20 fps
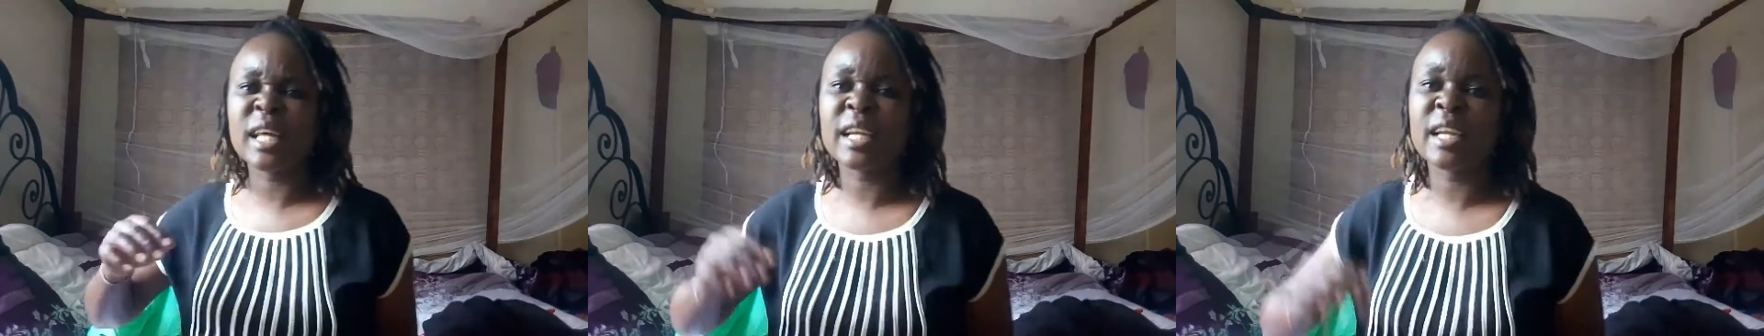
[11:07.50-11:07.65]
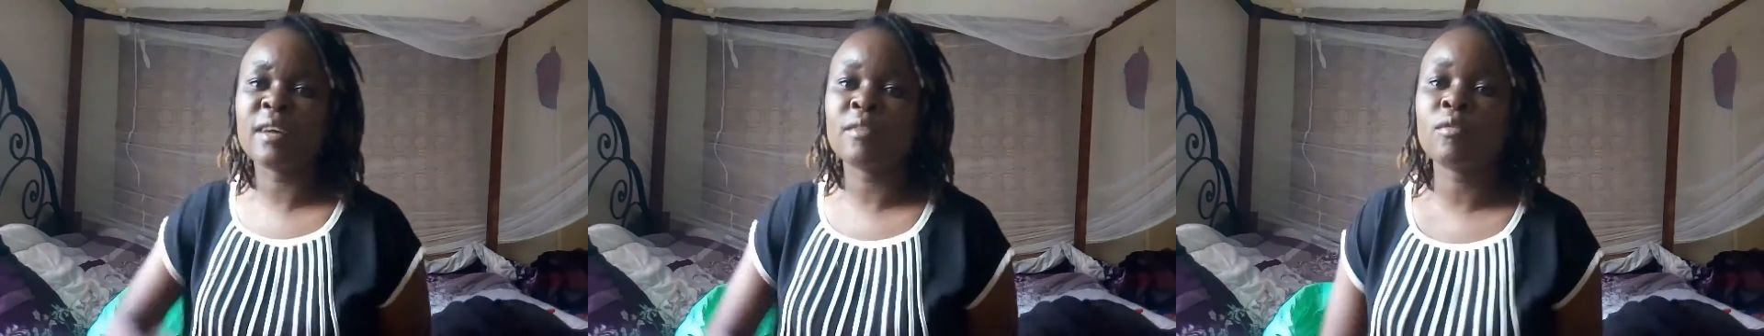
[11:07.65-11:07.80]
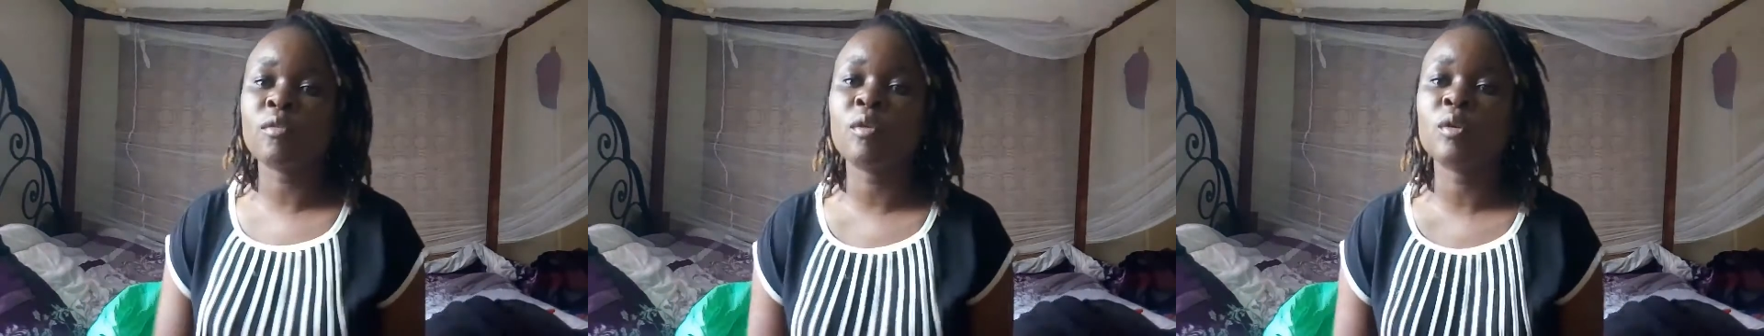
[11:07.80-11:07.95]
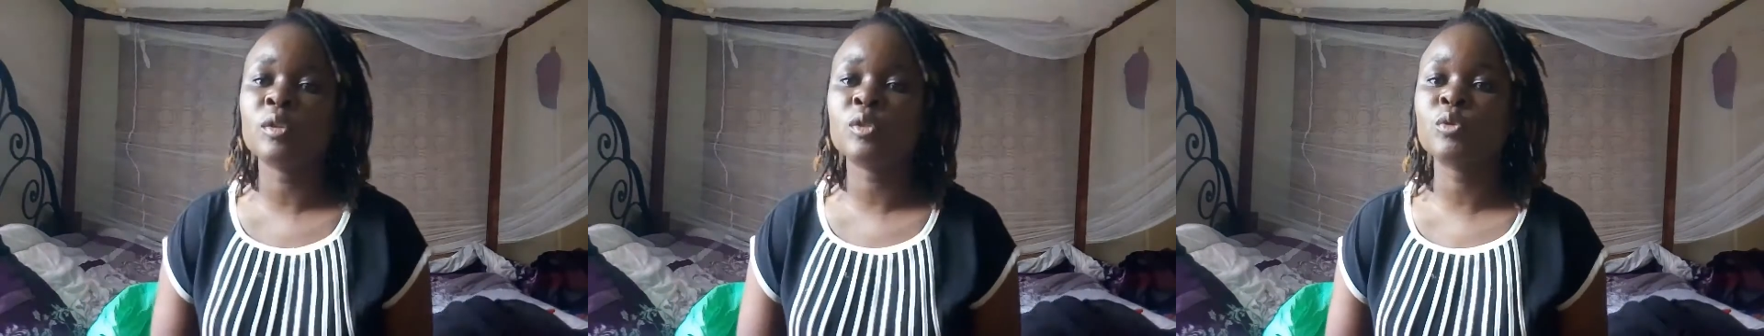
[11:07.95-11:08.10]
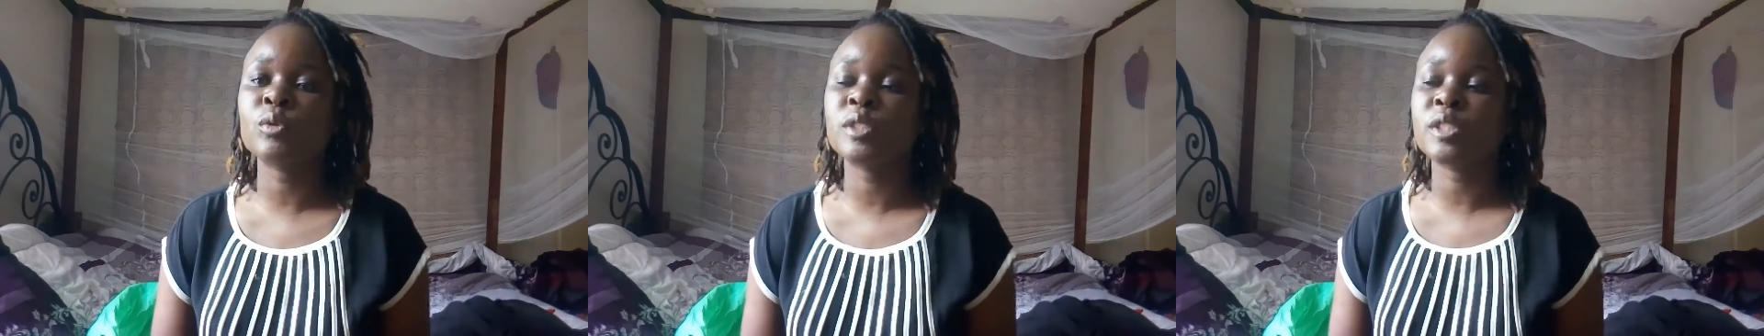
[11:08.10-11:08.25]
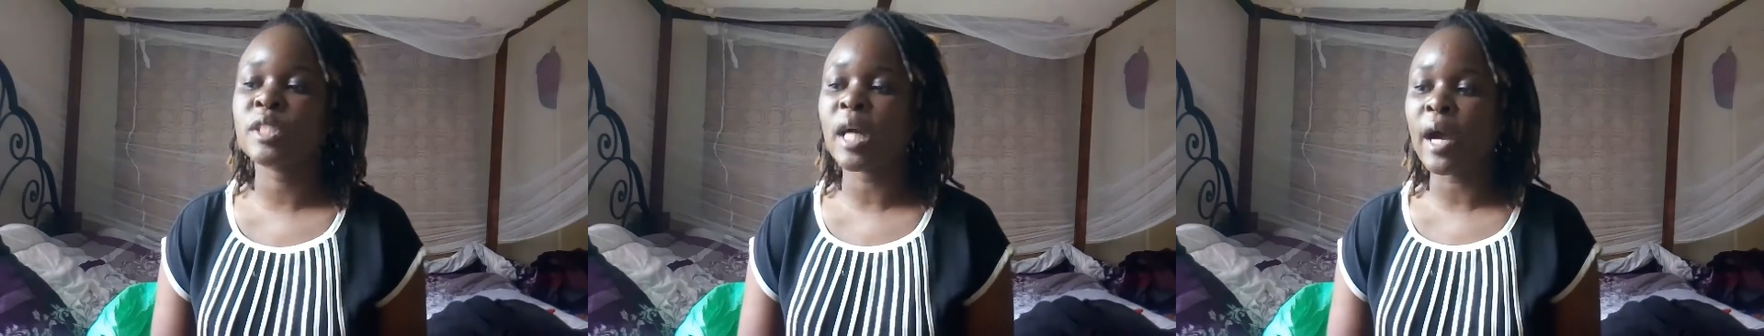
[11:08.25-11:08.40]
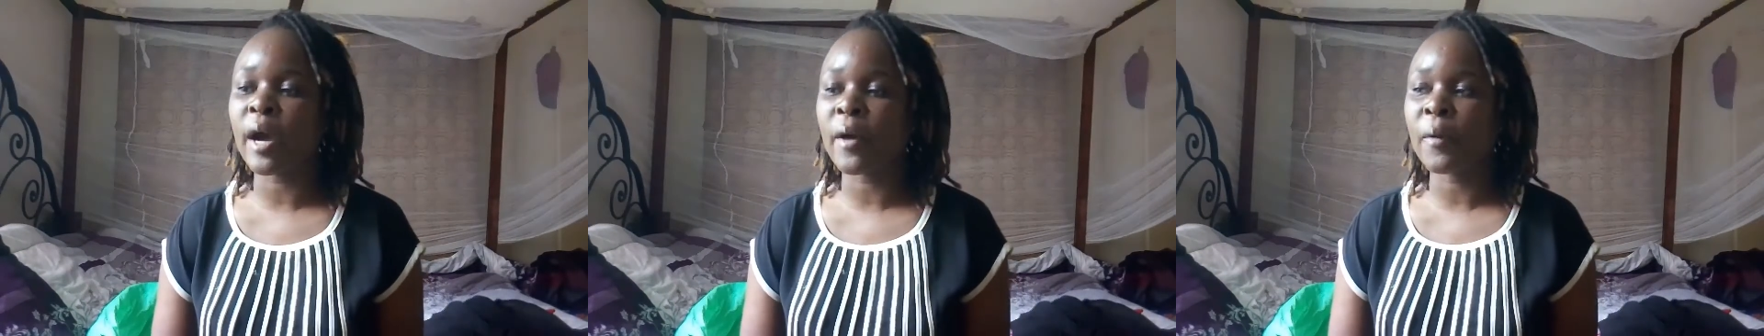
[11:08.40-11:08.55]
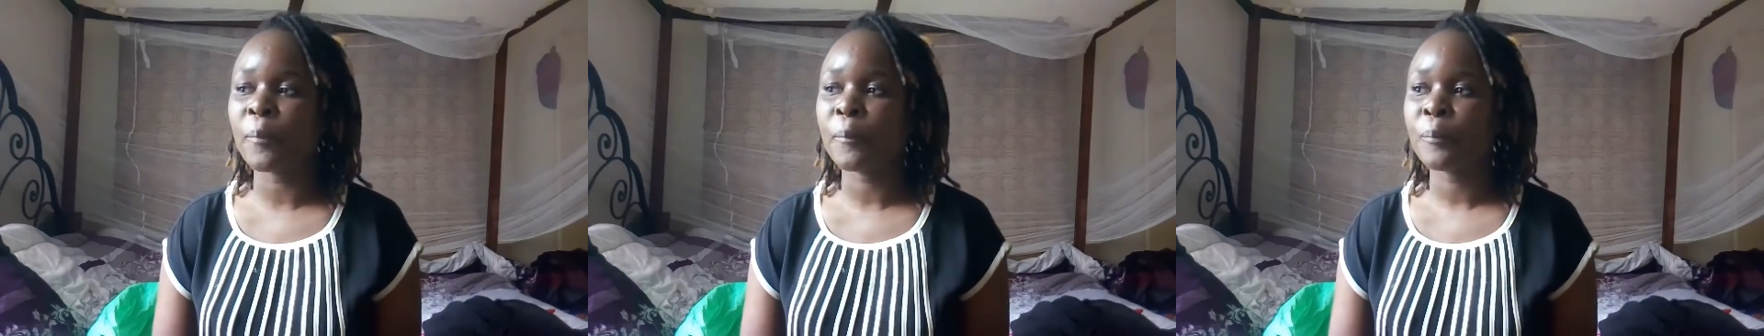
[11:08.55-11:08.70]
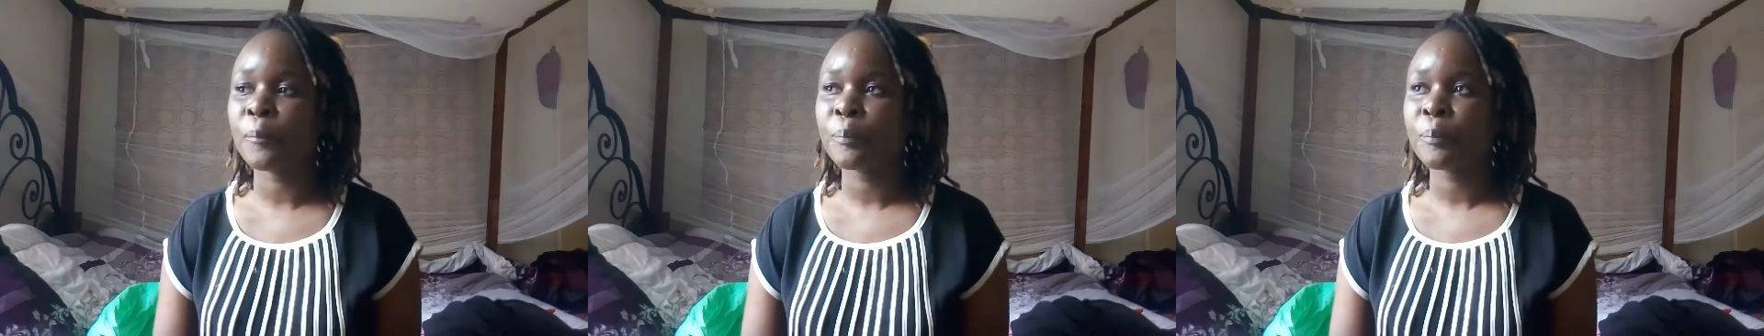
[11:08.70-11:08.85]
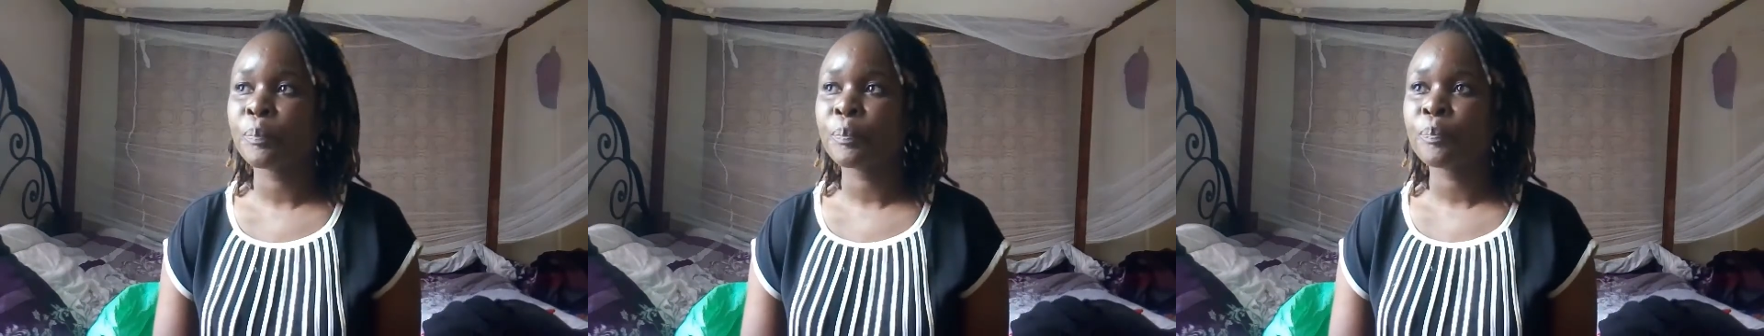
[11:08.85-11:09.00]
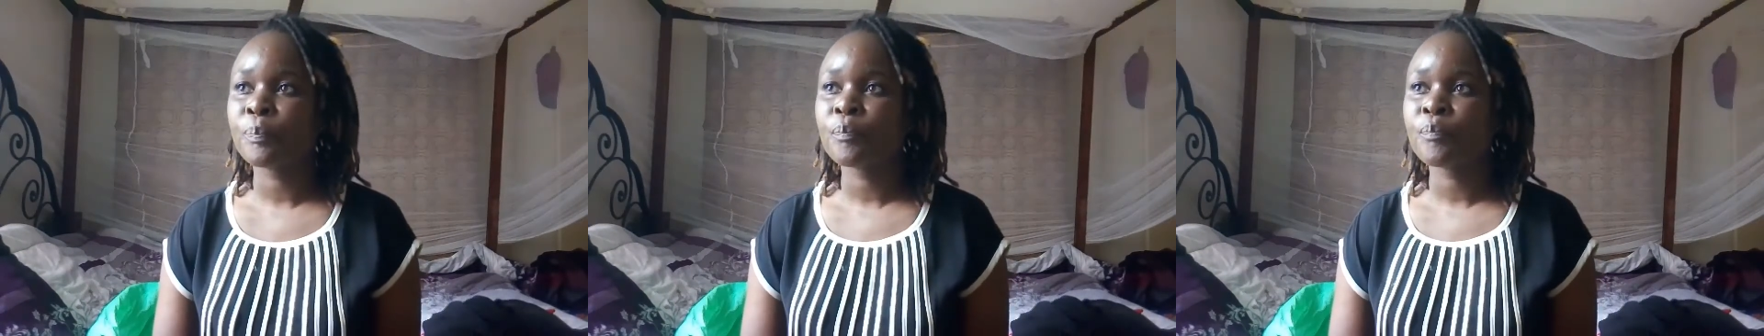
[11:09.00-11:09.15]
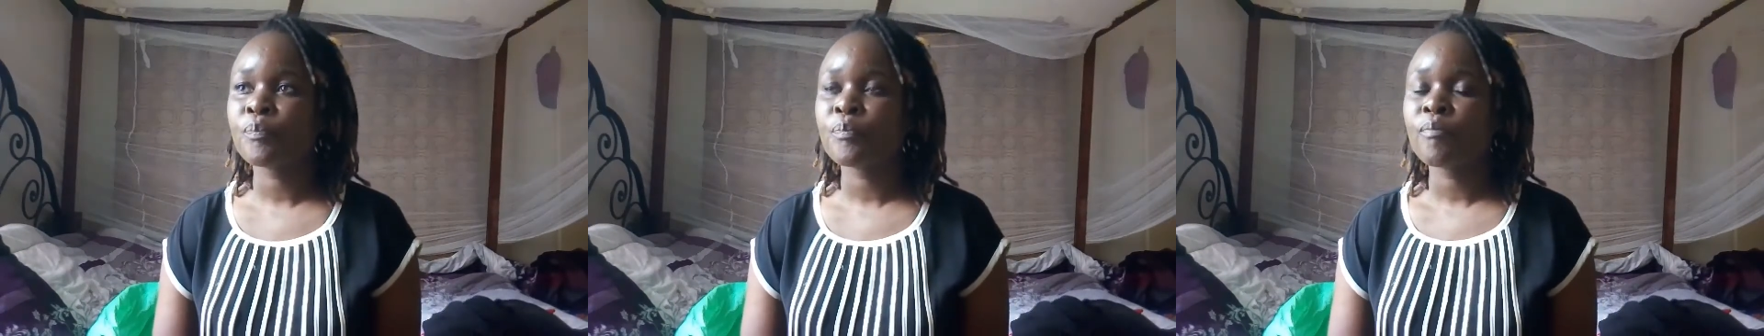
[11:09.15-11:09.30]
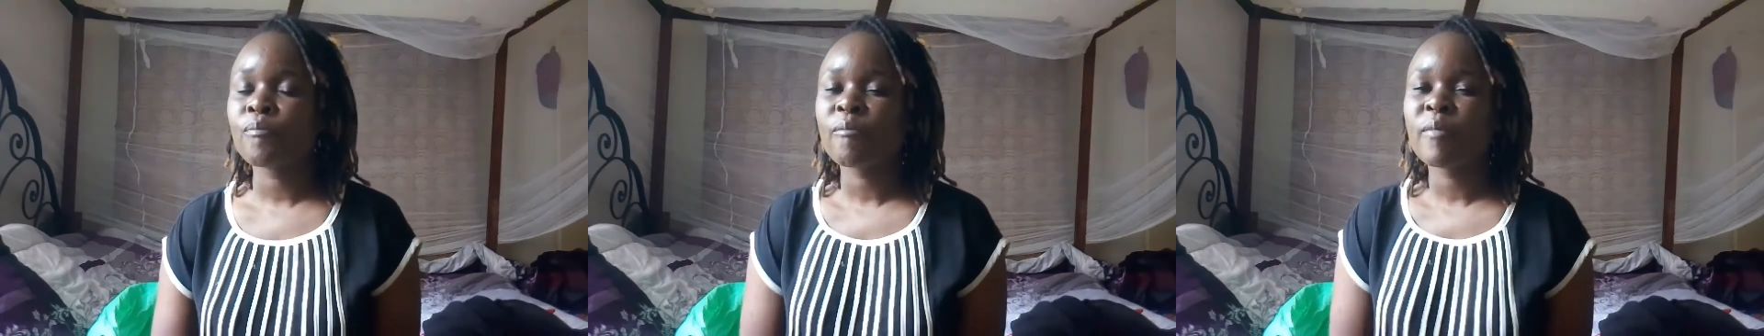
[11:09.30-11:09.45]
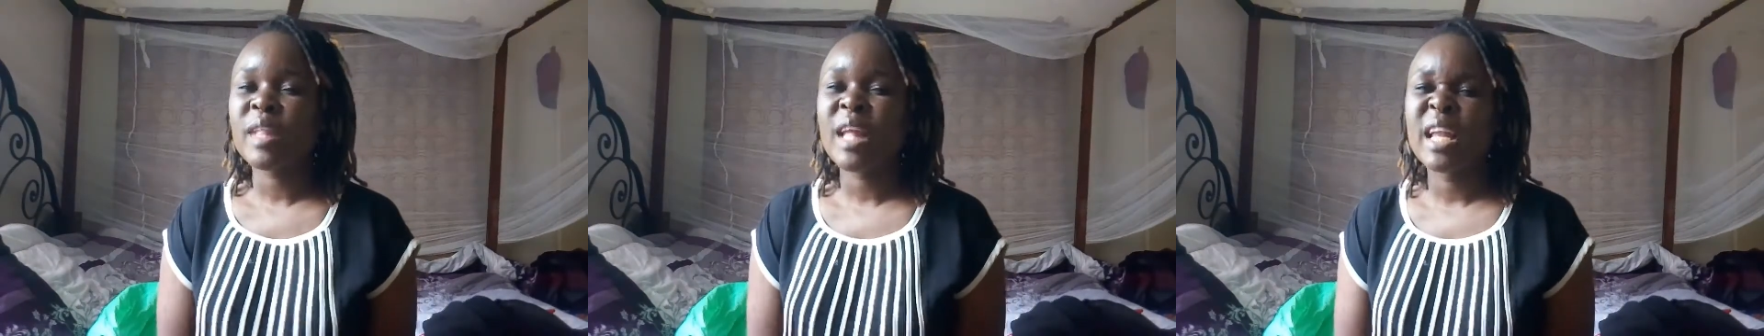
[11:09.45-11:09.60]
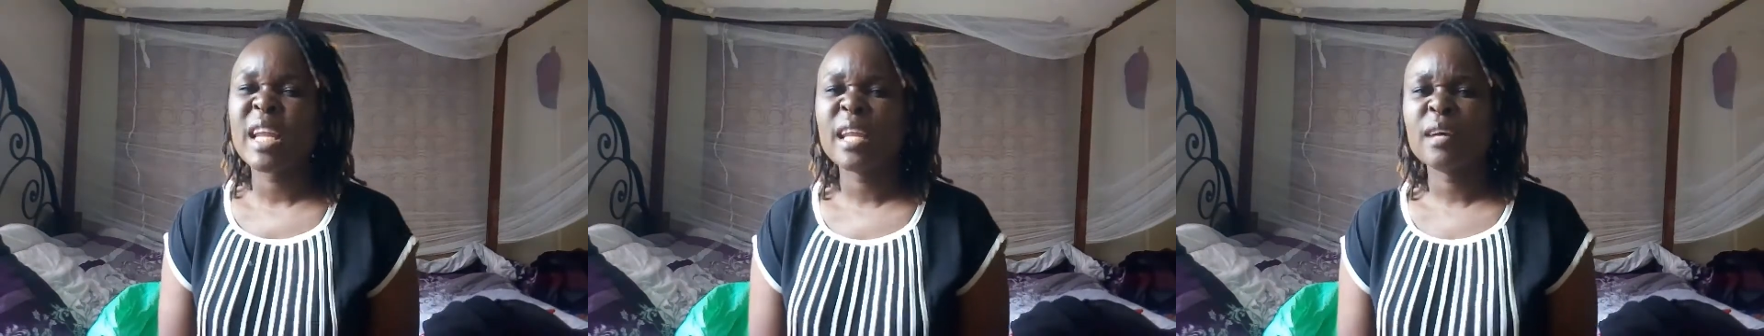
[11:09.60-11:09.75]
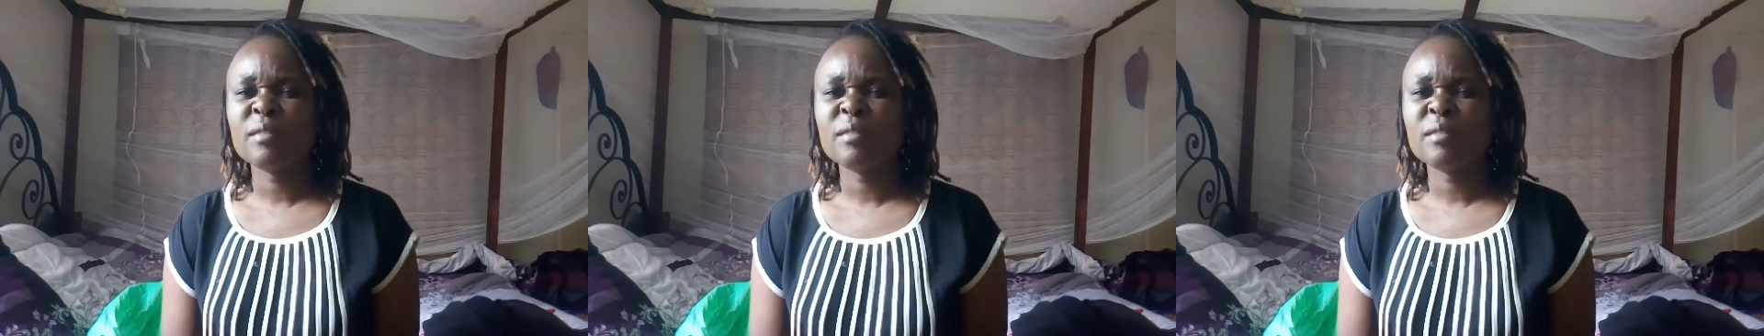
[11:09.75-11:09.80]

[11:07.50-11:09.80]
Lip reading: I've got, which are, let